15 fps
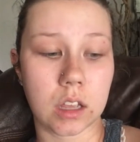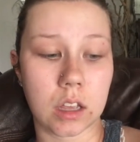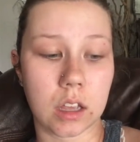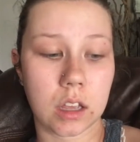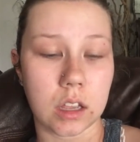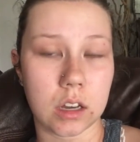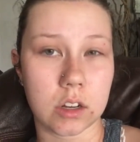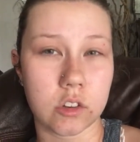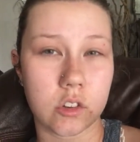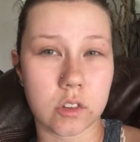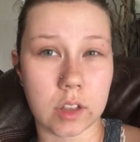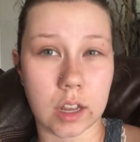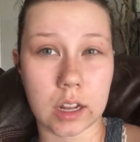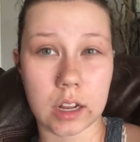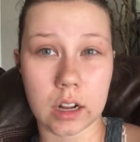And she's
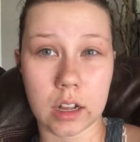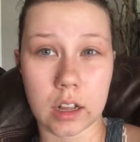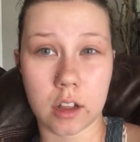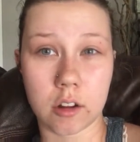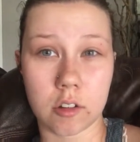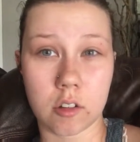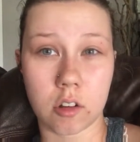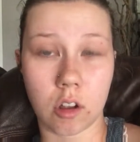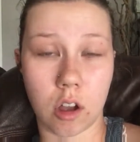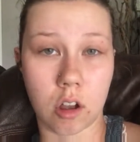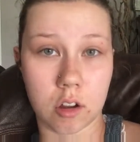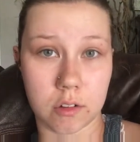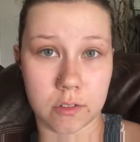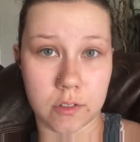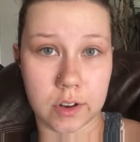getting a
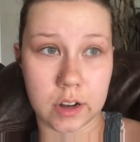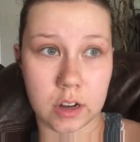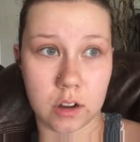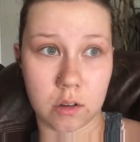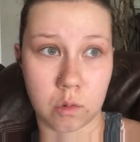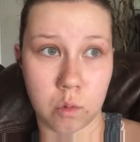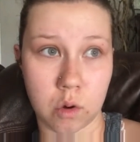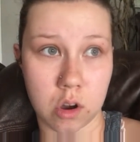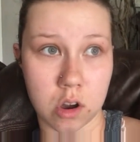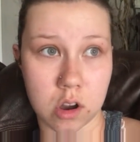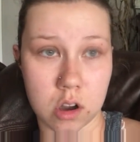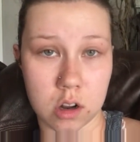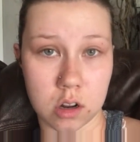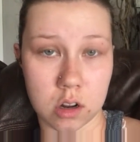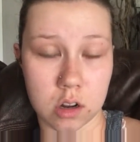geography award,